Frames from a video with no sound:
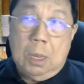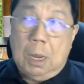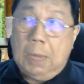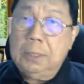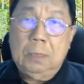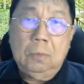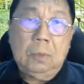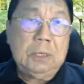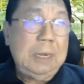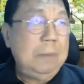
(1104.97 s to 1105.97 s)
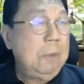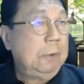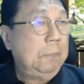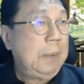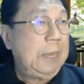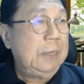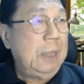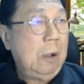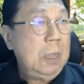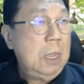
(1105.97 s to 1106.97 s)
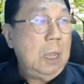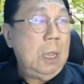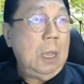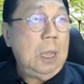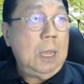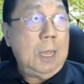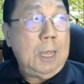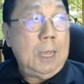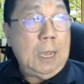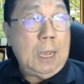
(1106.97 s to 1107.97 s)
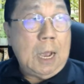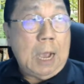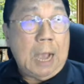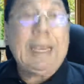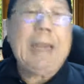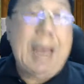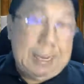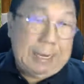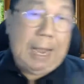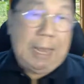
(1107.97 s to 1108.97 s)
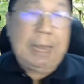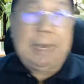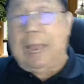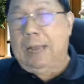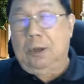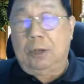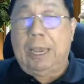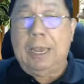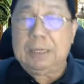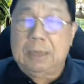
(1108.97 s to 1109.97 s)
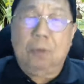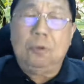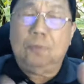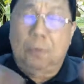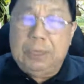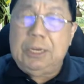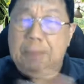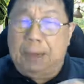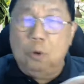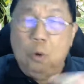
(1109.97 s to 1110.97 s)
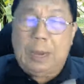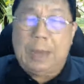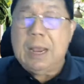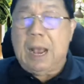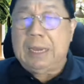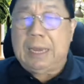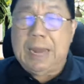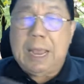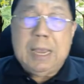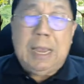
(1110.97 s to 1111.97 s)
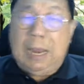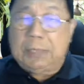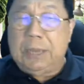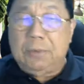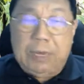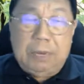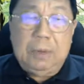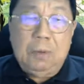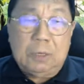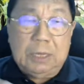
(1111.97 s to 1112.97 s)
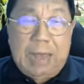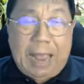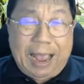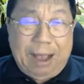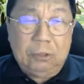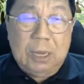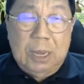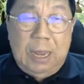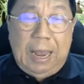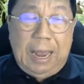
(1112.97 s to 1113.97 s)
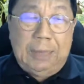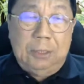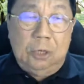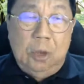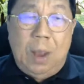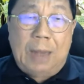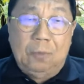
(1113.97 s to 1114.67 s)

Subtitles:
I think, what's the name of the place now? Haryana, yeah, Haryana. Okay, some of you from India might know that Haryana. And I stayed with him. He was in the house, and you know what?